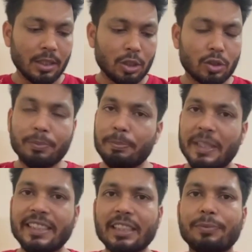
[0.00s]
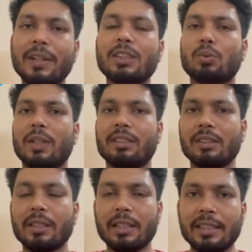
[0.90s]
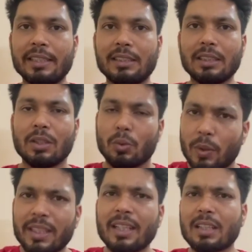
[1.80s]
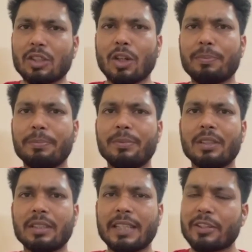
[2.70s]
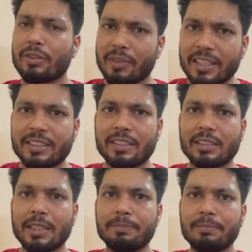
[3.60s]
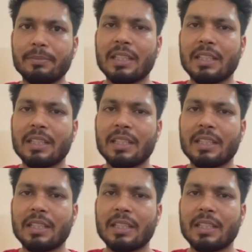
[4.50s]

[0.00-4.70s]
So basically, first one is, will the cutoff get revised this time?